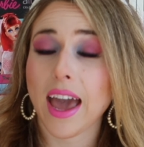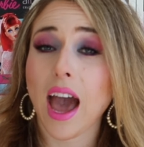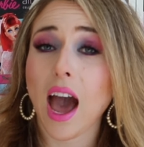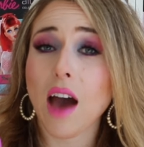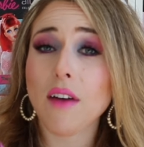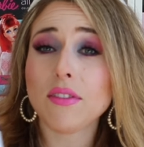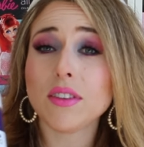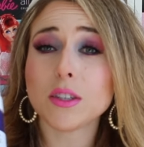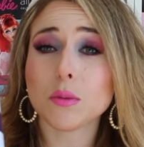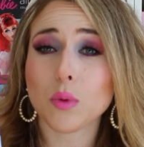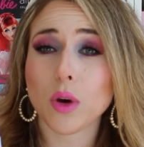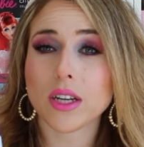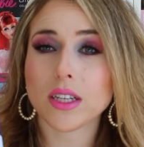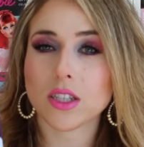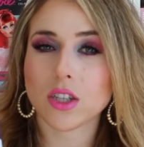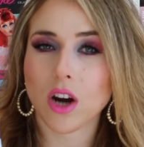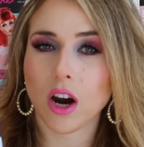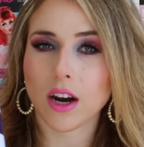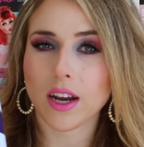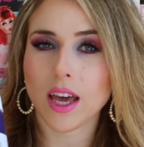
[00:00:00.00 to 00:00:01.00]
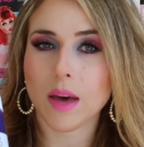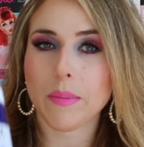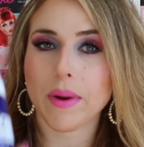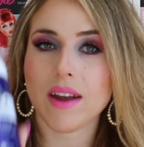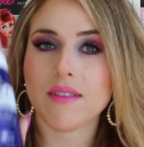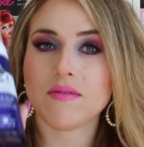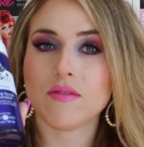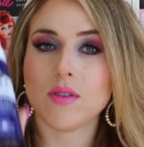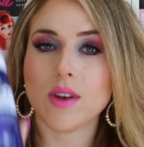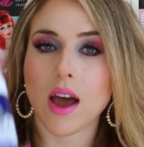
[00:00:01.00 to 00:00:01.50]
have this brand at Target, but
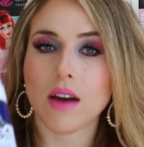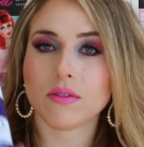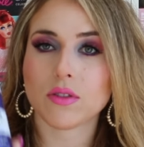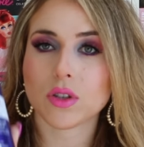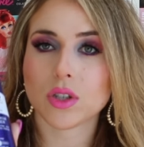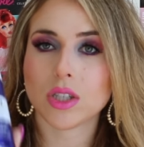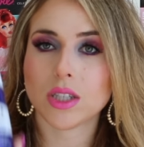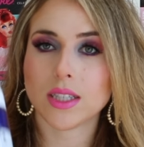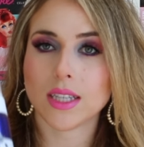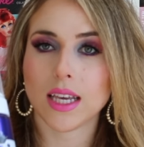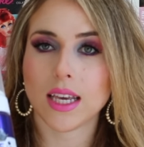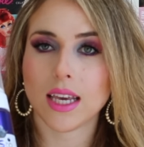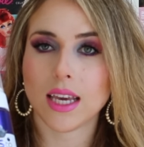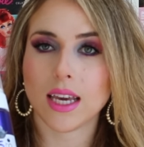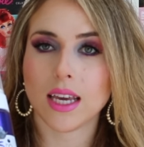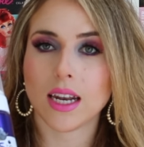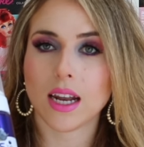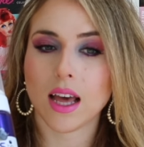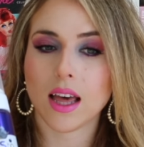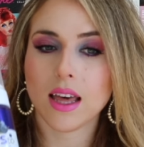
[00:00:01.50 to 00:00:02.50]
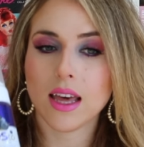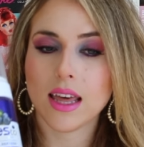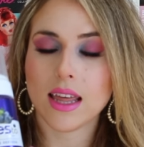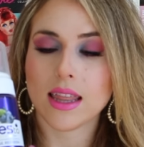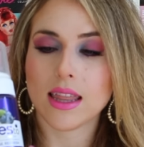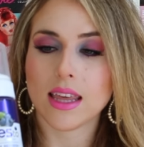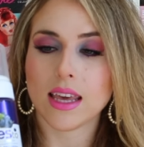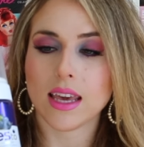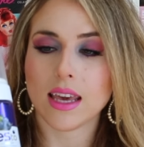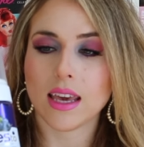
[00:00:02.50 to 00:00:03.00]
I've never seen
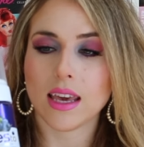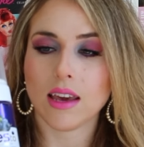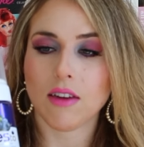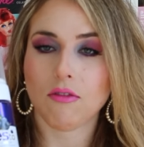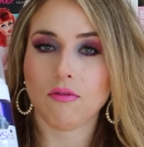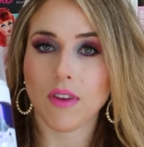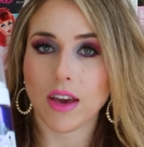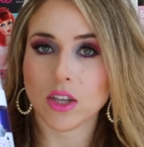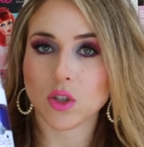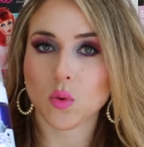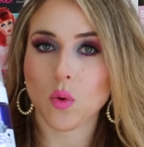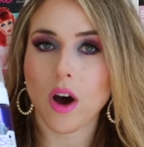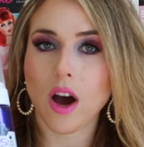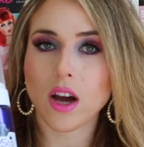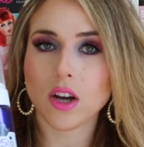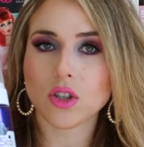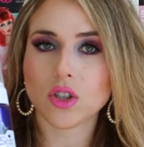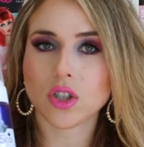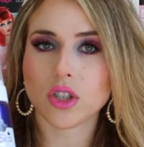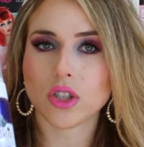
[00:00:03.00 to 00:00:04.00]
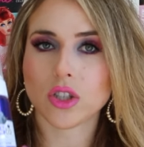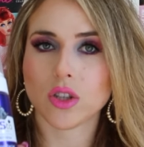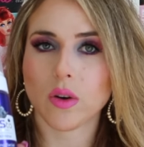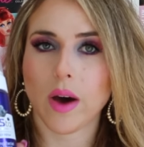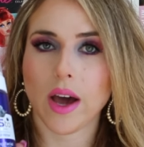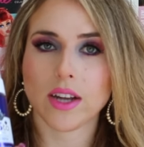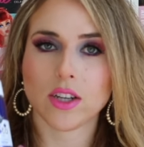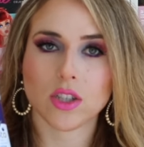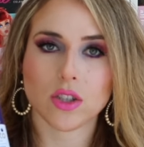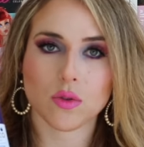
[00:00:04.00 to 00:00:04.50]
the face wash, so
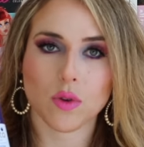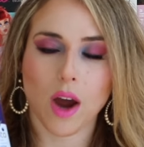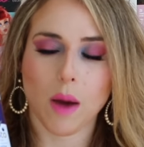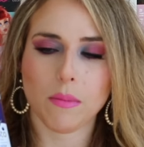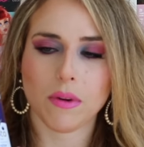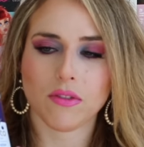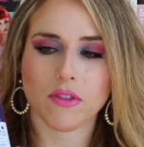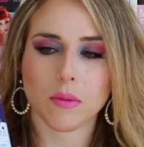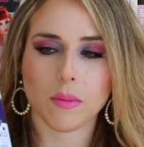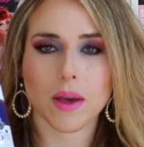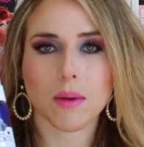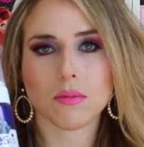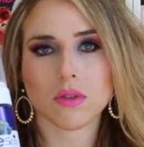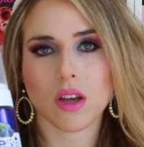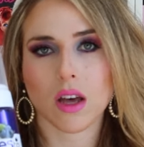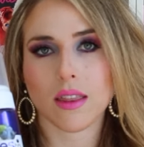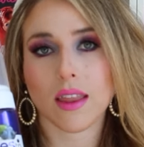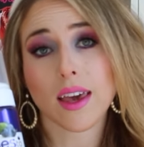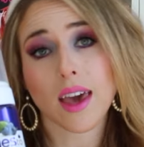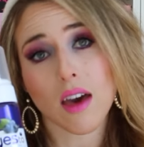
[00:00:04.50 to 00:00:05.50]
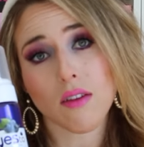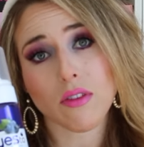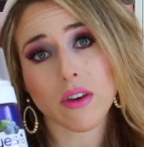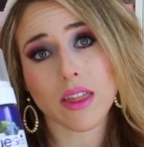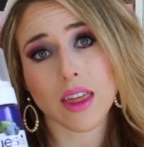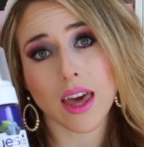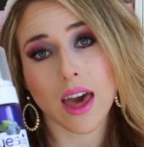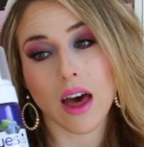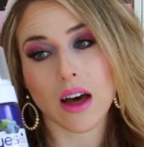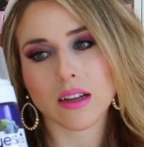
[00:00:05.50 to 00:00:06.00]
I just grab it from Amazon like
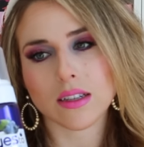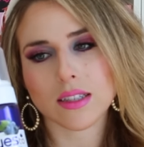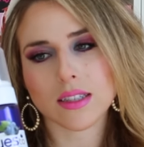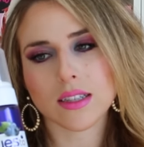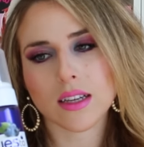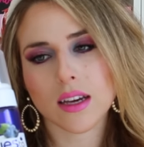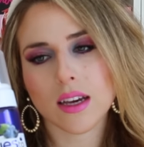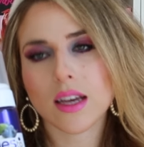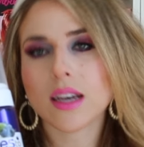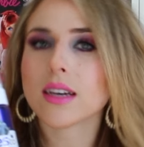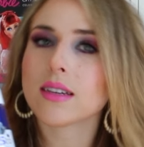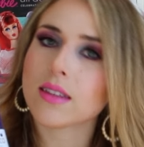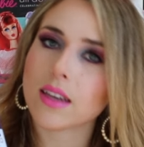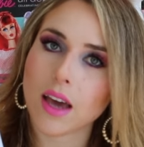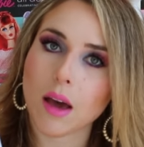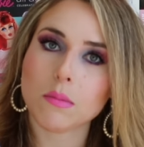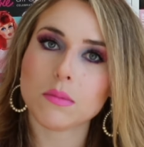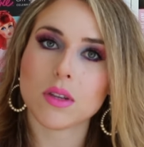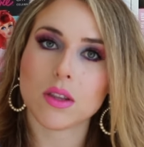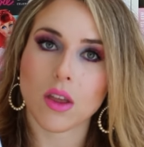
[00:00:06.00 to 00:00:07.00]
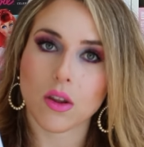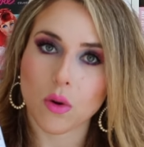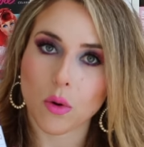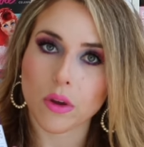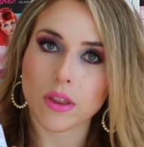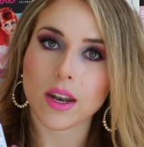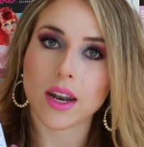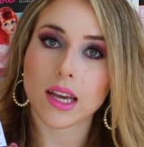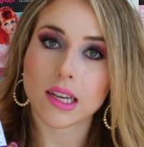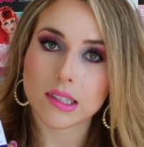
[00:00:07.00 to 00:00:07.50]
everything else, because it comes to the
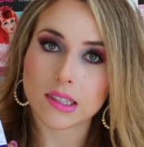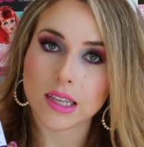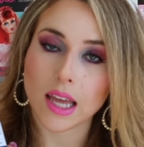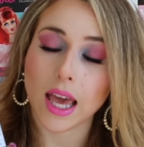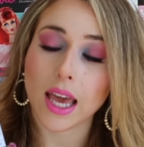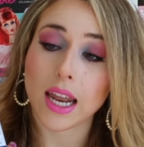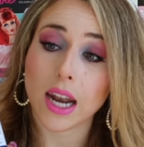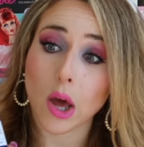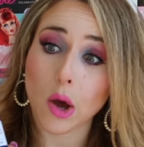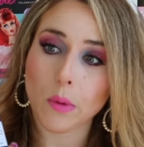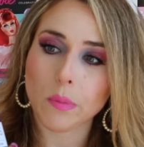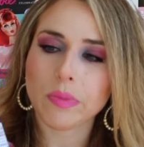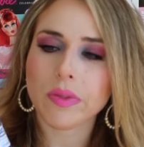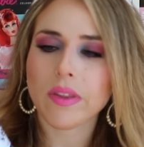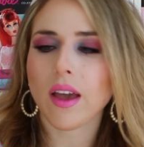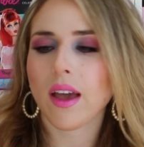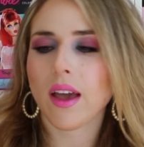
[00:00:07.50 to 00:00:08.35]
door the next day, you know?